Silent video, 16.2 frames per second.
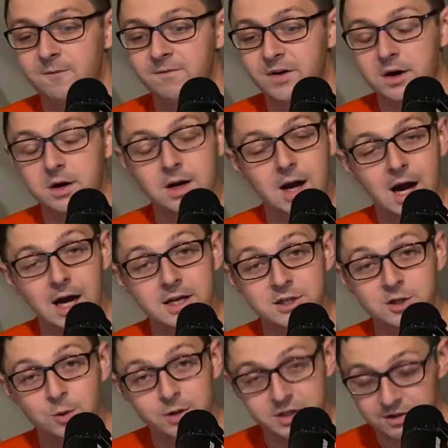very high
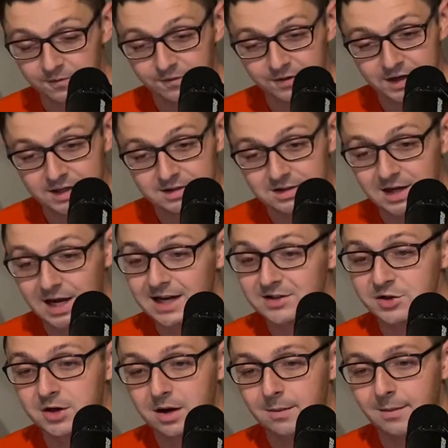tuition fees,
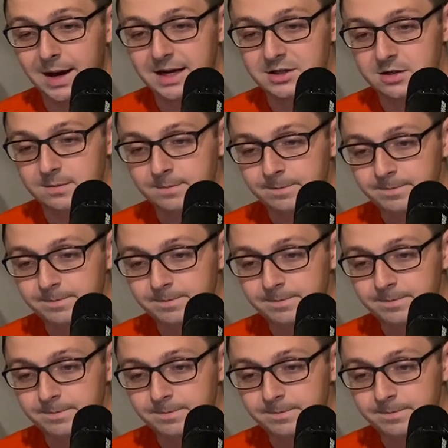as you can imagine,